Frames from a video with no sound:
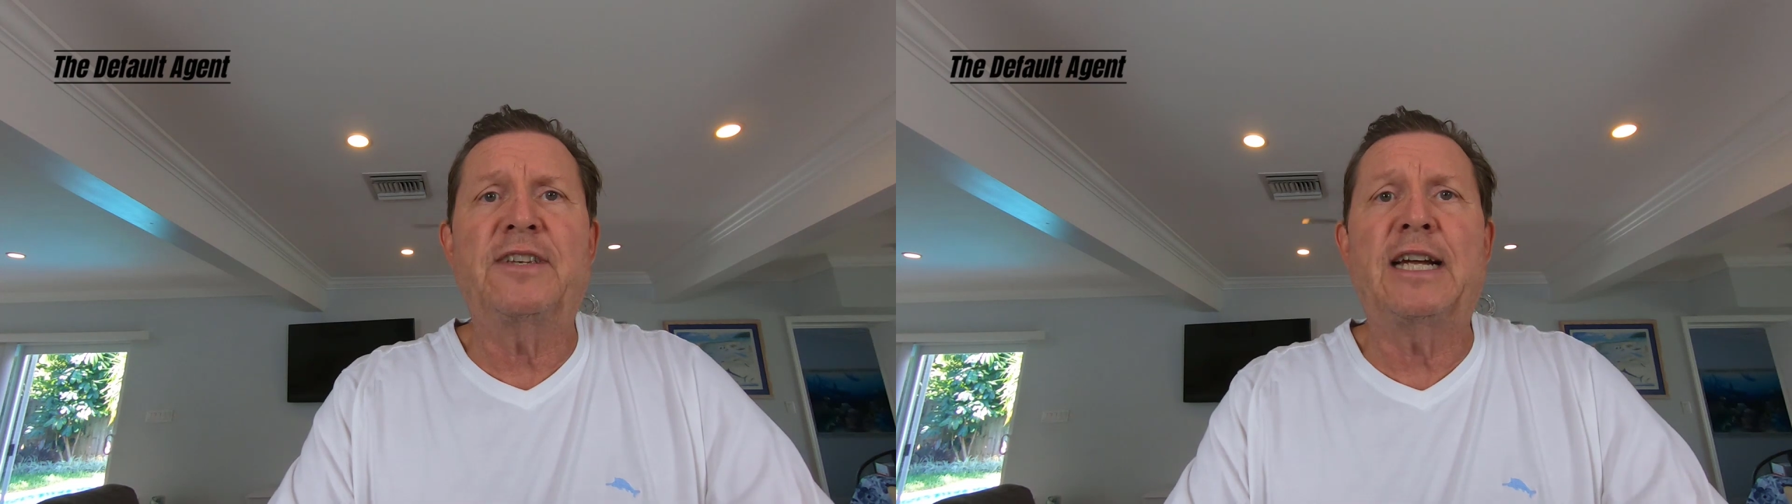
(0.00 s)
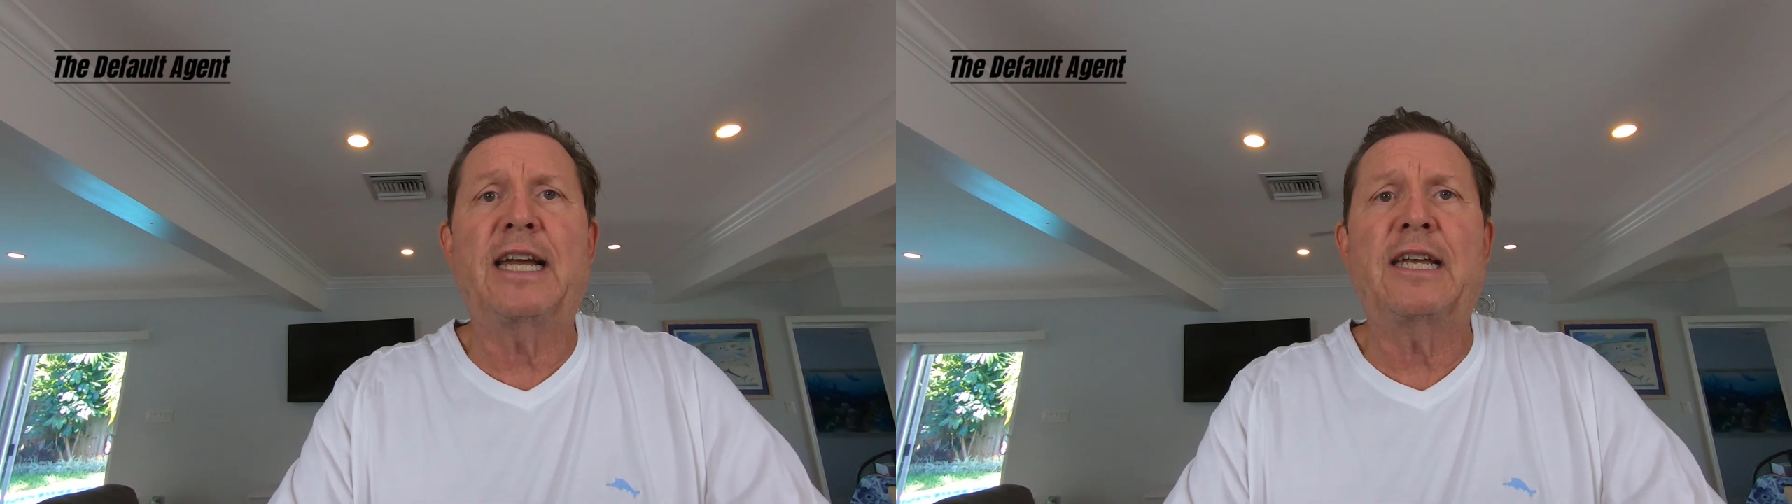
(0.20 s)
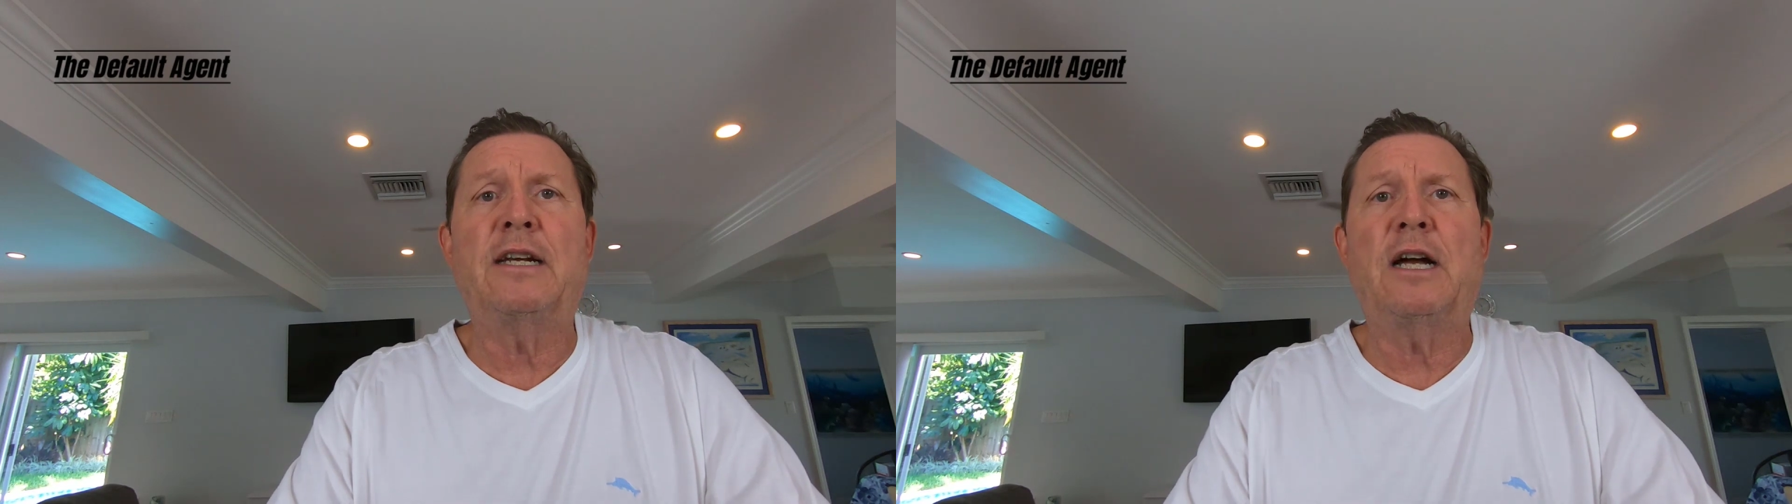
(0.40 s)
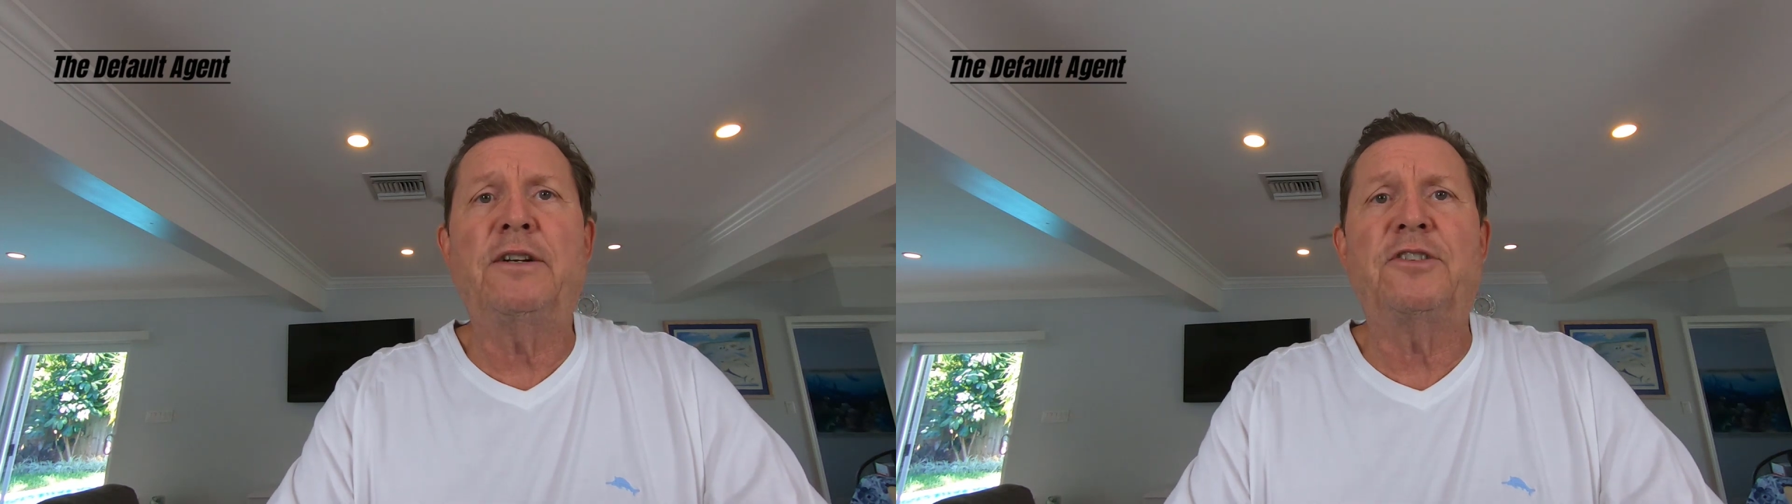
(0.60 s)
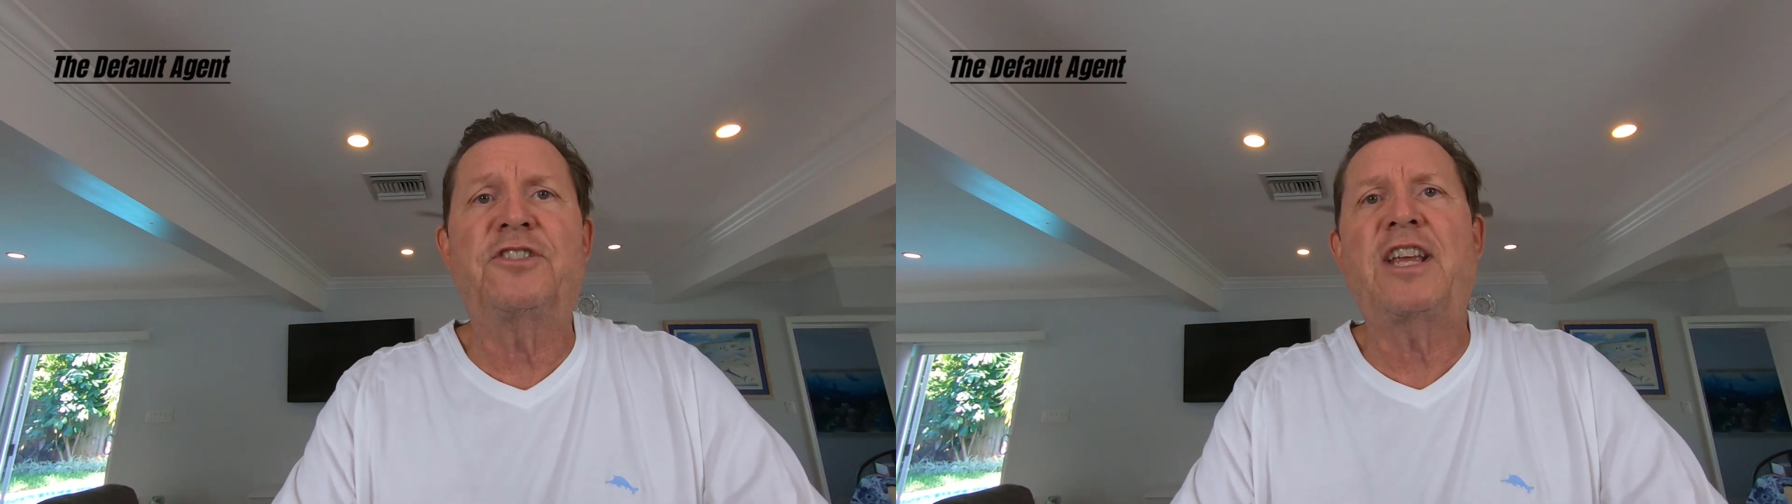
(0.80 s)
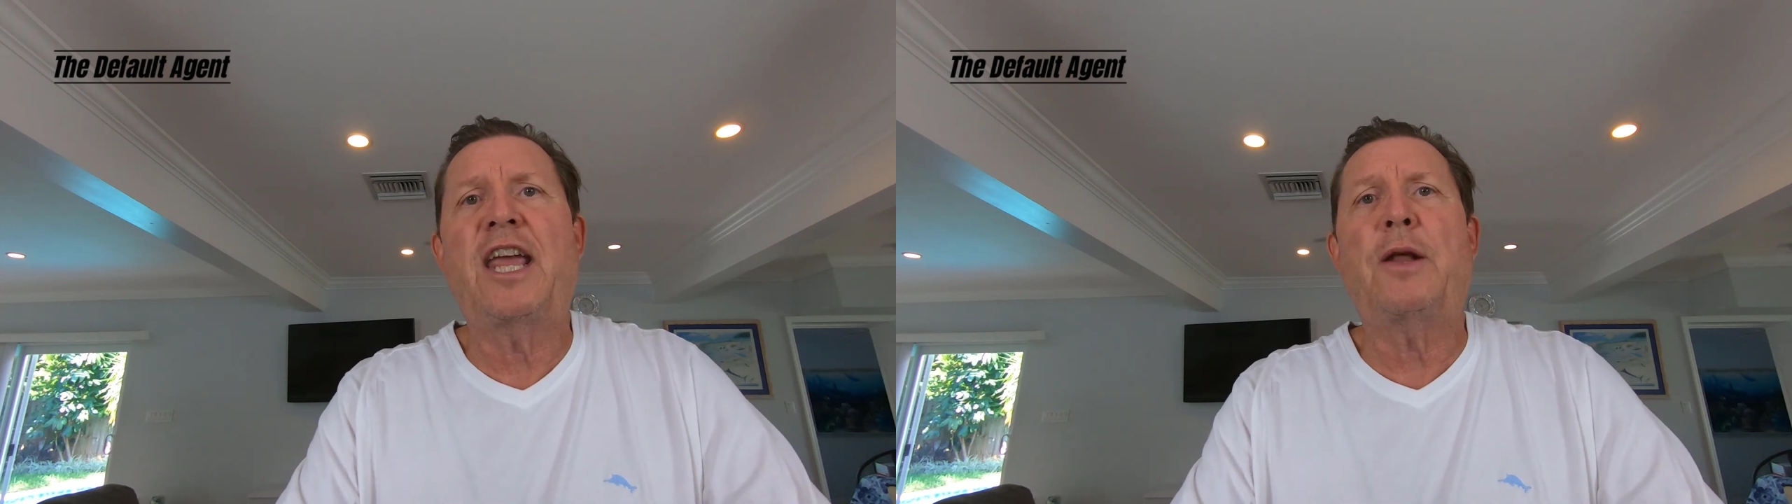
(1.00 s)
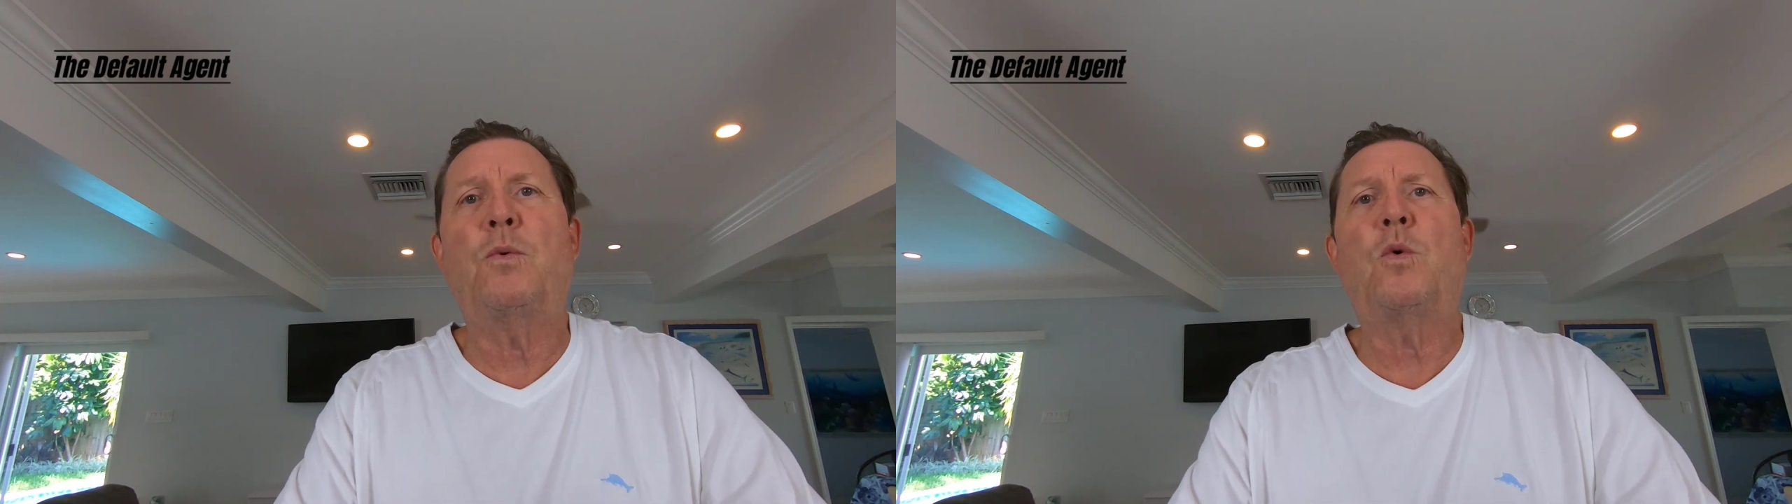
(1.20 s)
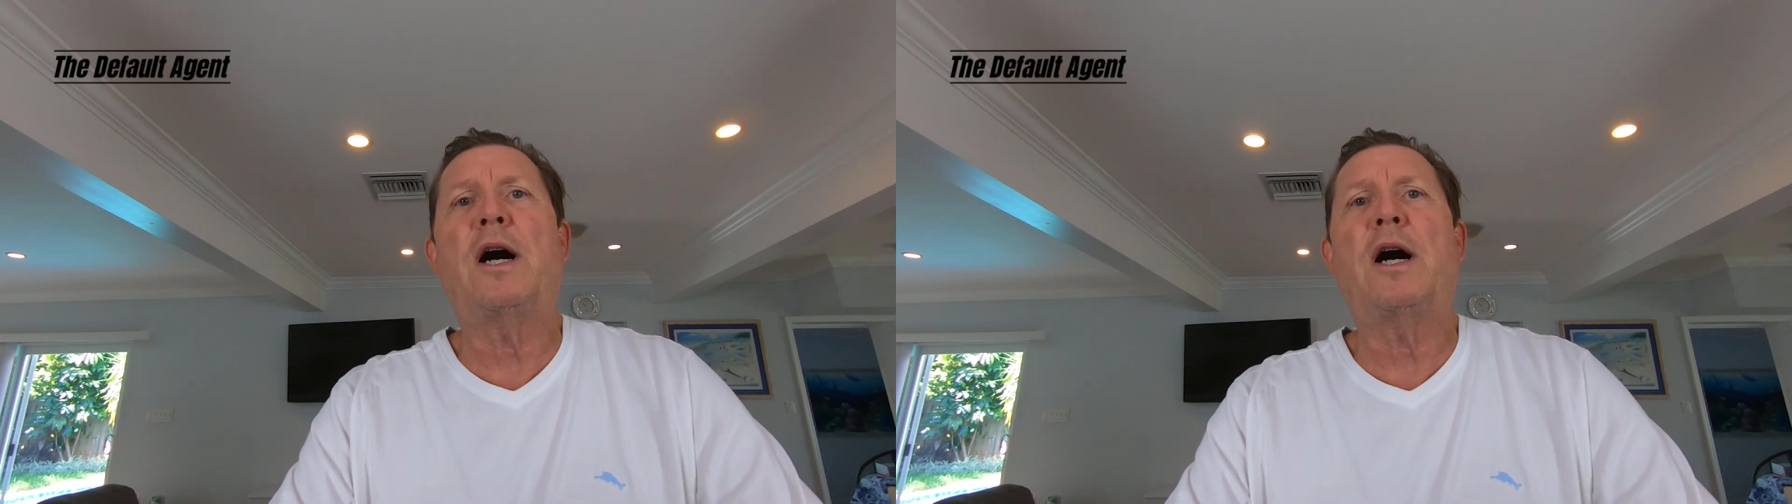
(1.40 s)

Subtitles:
and I can understand